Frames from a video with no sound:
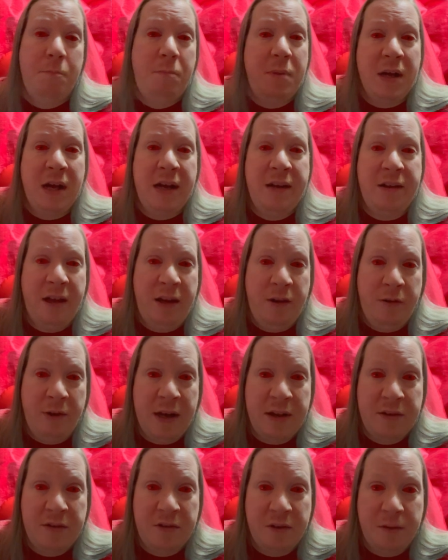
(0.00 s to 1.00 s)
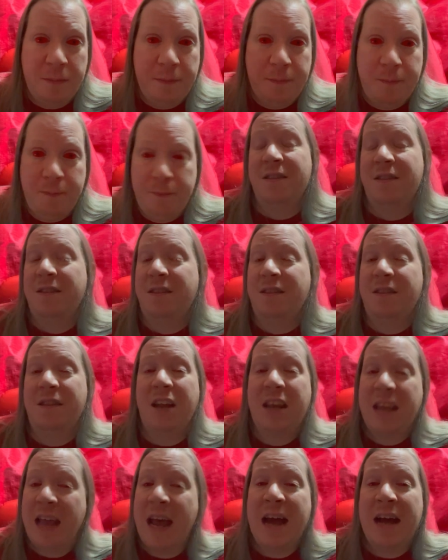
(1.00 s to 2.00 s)
But I digress. The
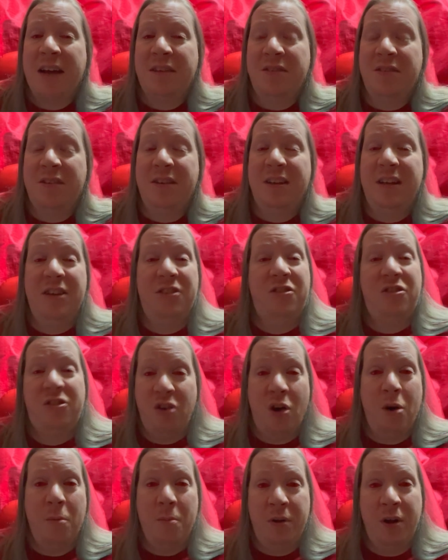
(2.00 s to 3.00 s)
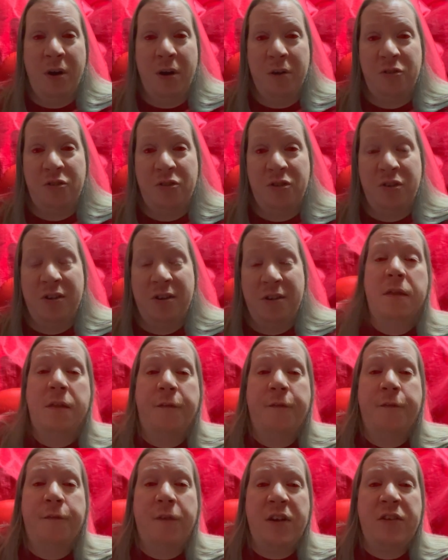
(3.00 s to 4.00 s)
cast is top-notch. The
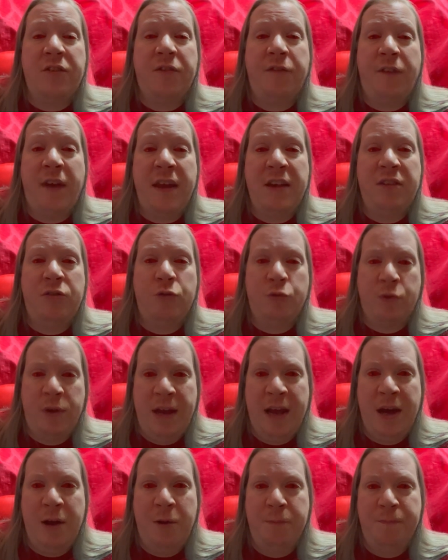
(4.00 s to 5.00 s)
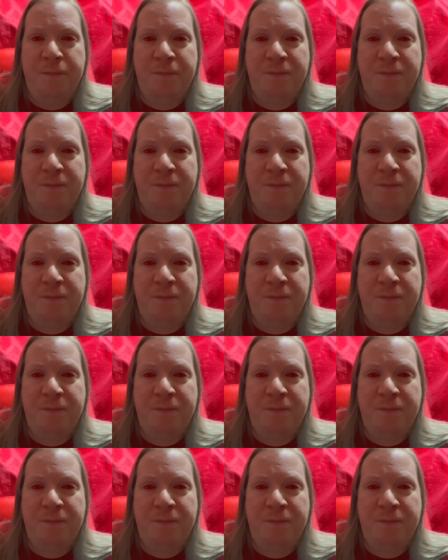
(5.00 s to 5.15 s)
fresh-faced trio,